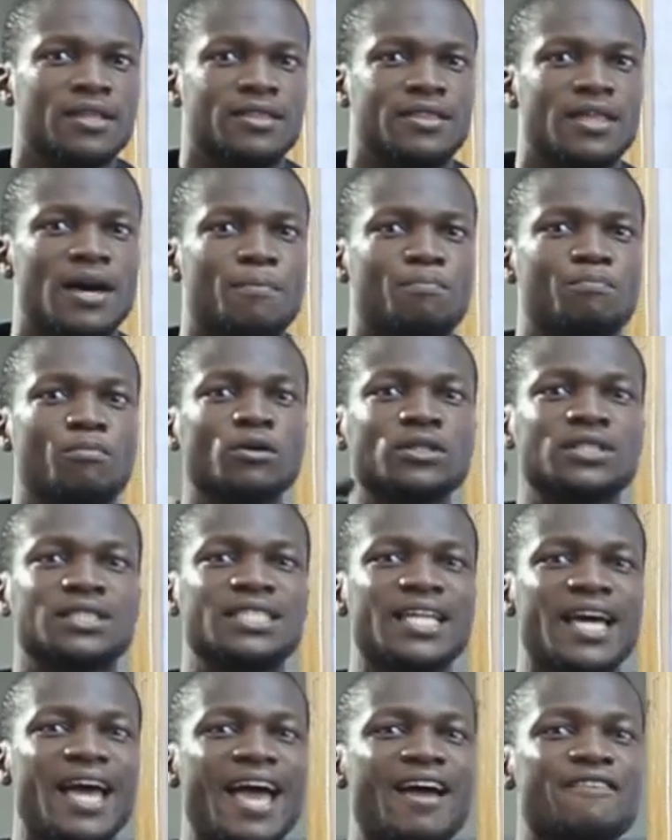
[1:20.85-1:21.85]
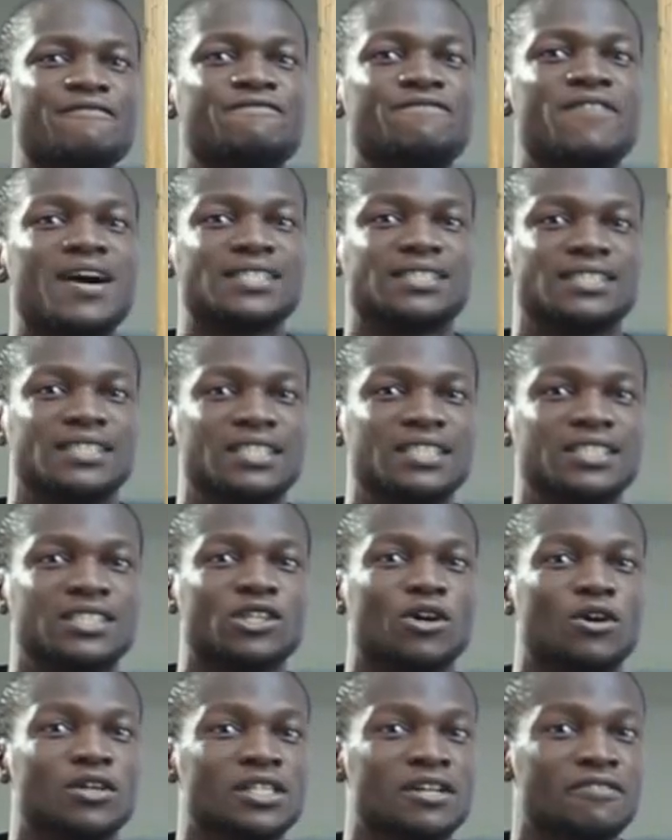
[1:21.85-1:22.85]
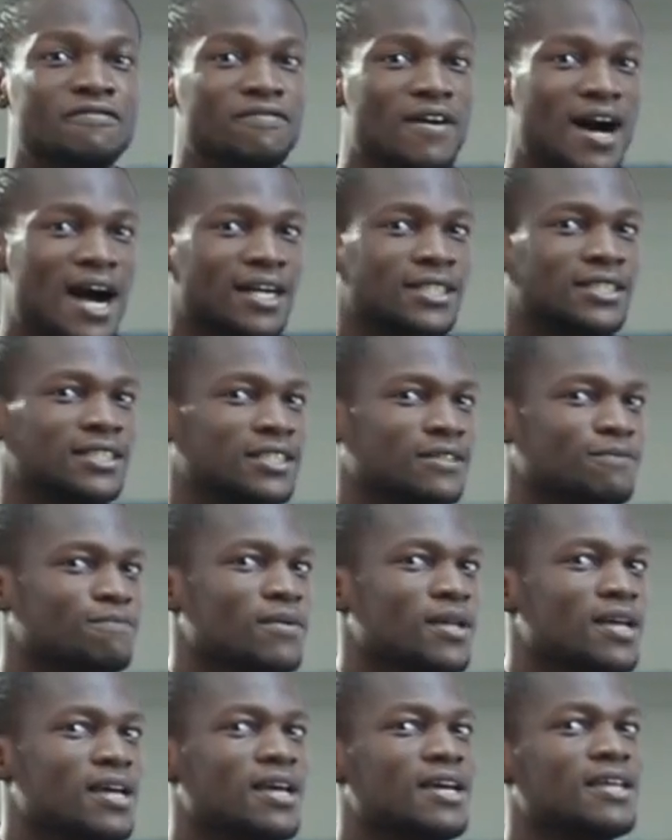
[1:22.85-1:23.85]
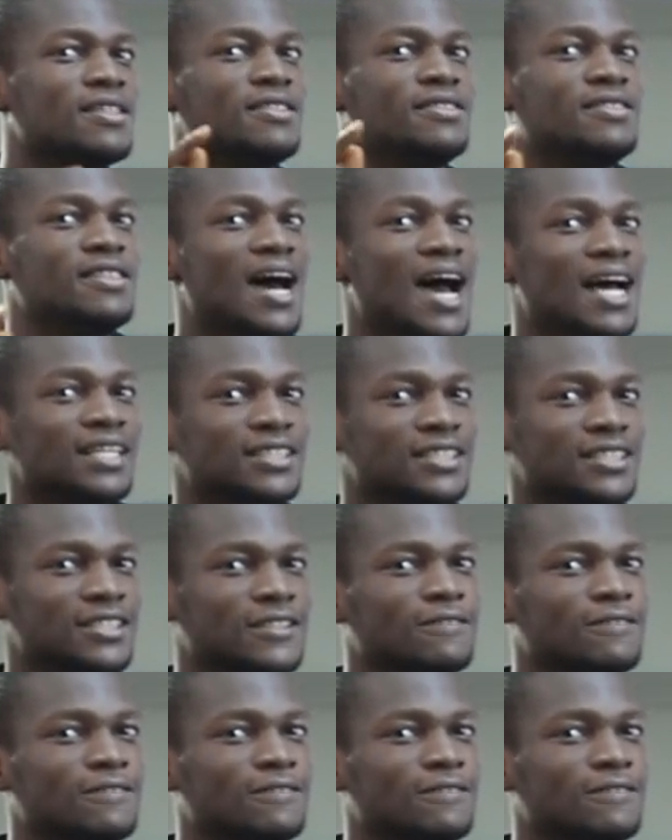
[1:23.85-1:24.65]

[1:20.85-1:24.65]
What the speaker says: that puts the emphasis on the fact that